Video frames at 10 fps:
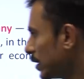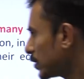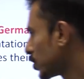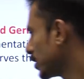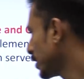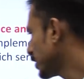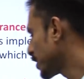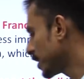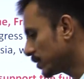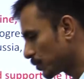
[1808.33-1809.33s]
So in this
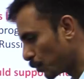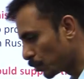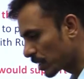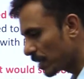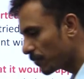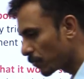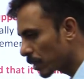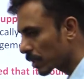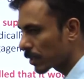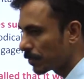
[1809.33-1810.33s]
sense, Putin
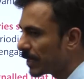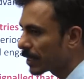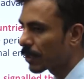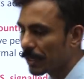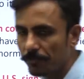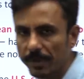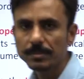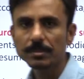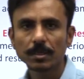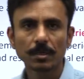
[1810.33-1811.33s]
would be
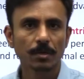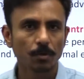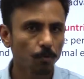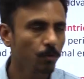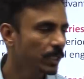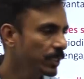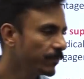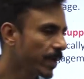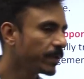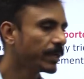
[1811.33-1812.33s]
convinced only
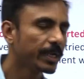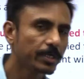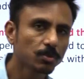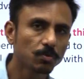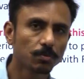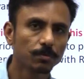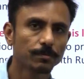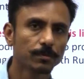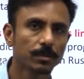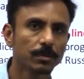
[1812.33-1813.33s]
when NATO,
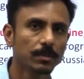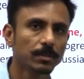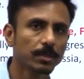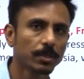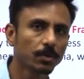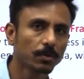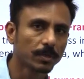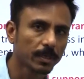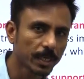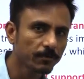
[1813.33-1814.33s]

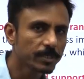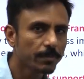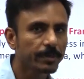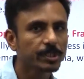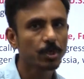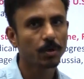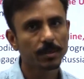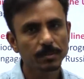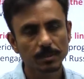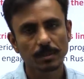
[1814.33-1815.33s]
gives him
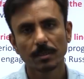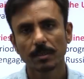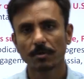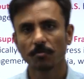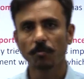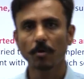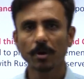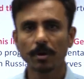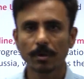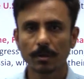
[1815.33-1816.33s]
assurance
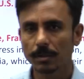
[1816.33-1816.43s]
for